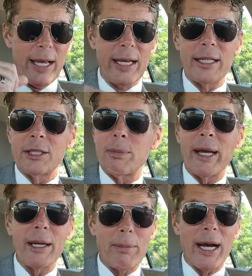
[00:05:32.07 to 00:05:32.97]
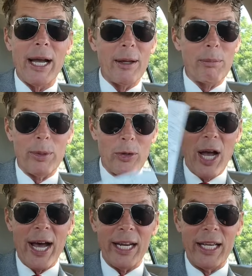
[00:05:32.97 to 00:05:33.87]
and it's made by
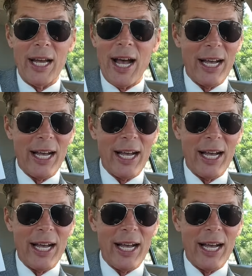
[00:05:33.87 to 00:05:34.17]
Bugatti.